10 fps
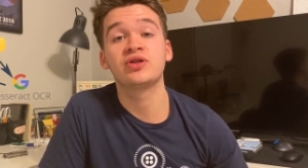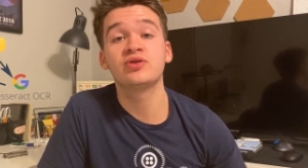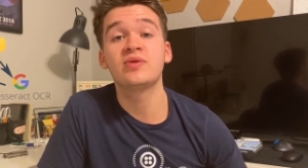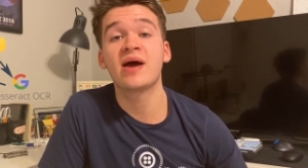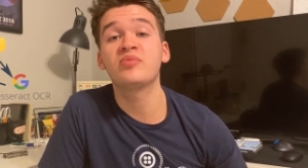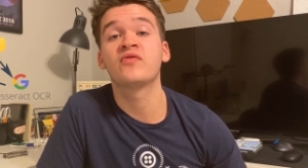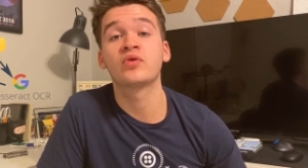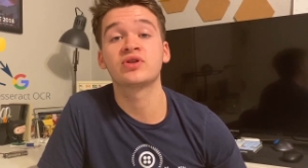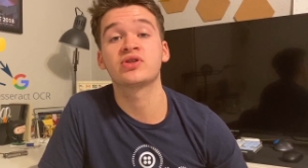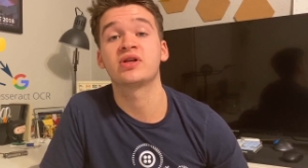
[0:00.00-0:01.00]
do that before
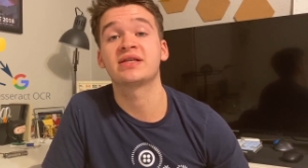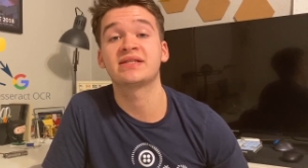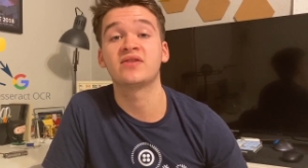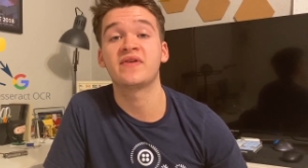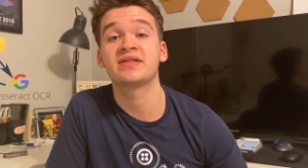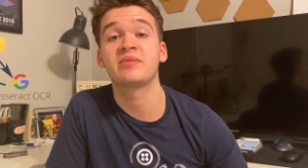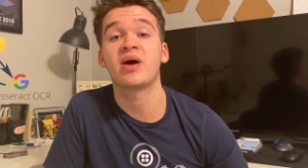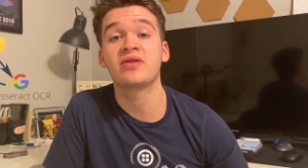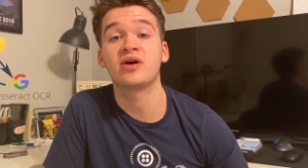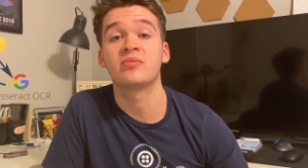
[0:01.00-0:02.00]
installing itself as a
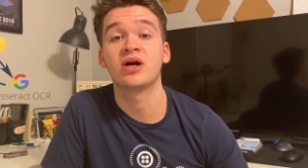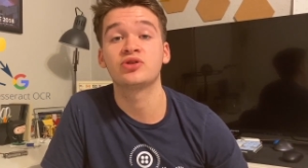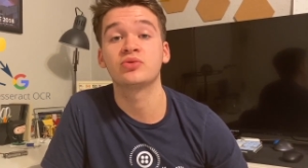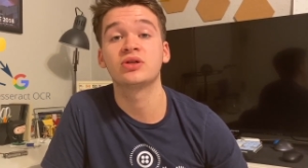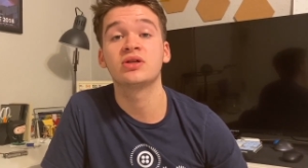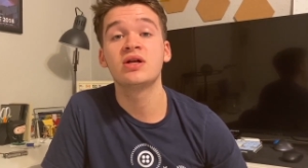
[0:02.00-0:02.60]
Python module.